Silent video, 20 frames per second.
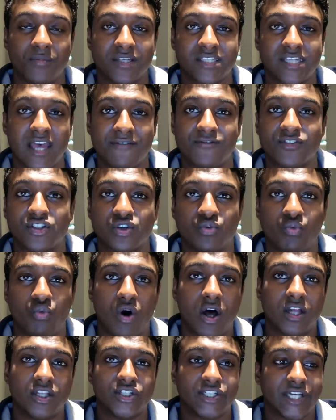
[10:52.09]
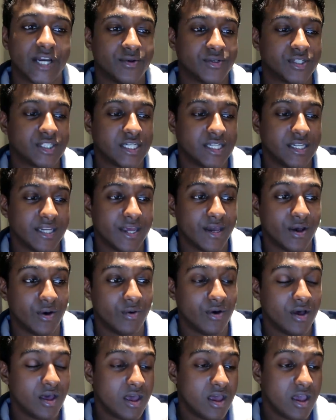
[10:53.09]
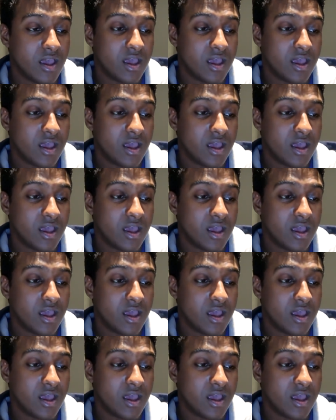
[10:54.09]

But it's Everton 1, Chelsea 0.